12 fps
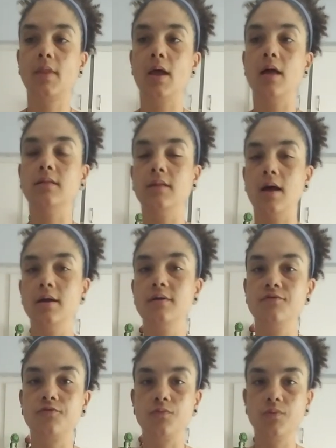a lot
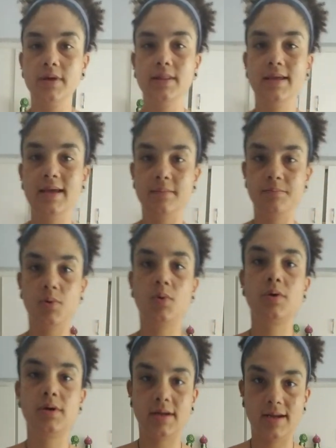of really important